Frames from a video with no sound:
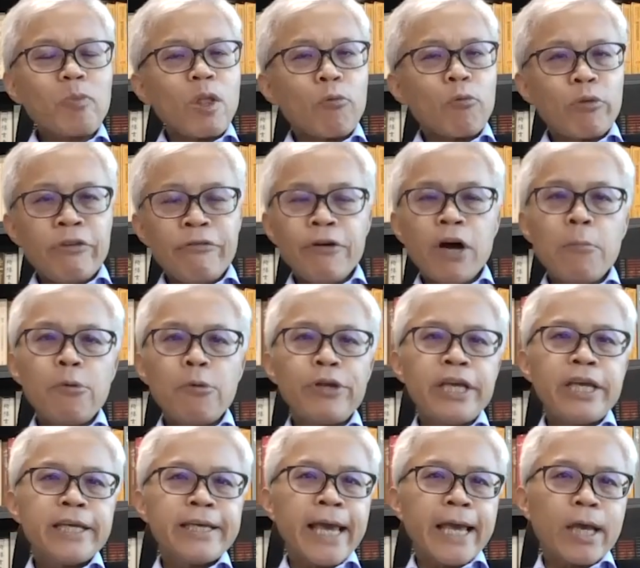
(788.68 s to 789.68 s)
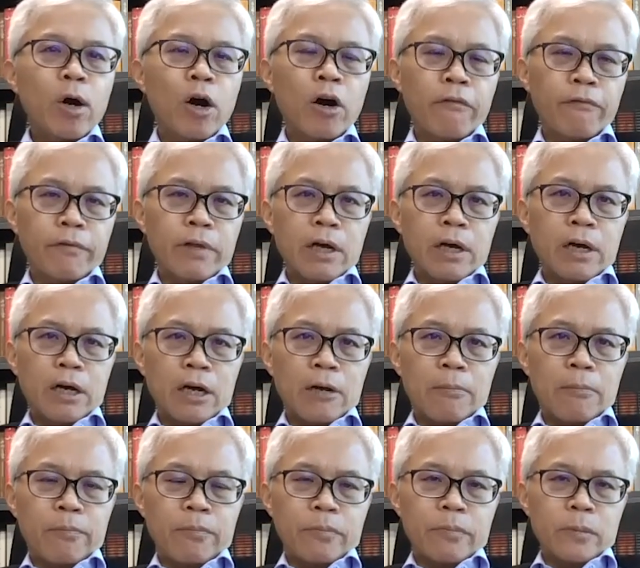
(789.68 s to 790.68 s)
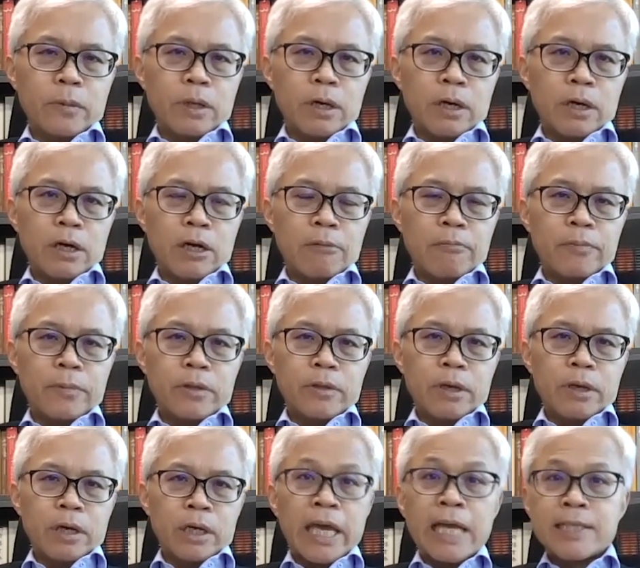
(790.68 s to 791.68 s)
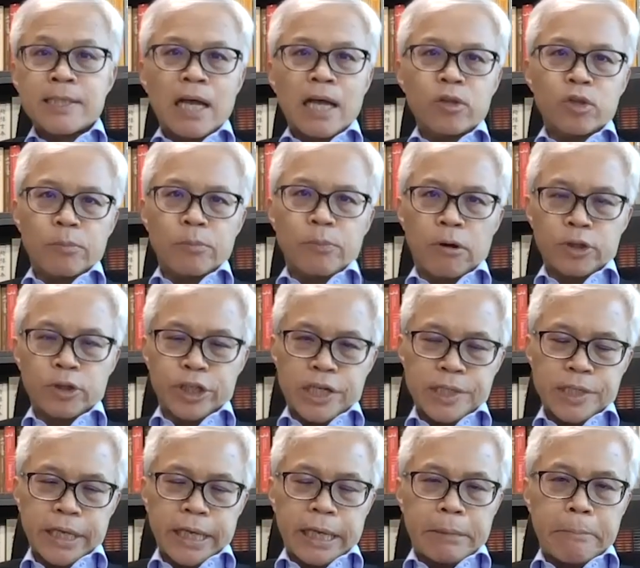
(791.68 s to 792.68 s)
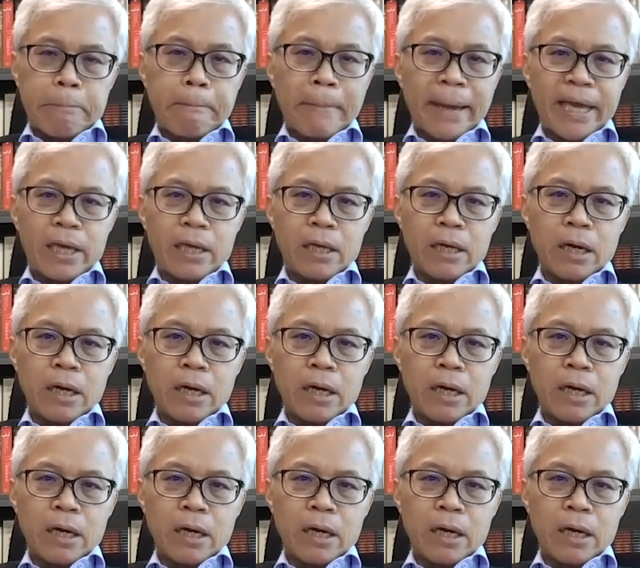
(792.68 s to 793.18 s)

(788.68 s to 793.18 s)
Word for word: We formally kickstart the project in May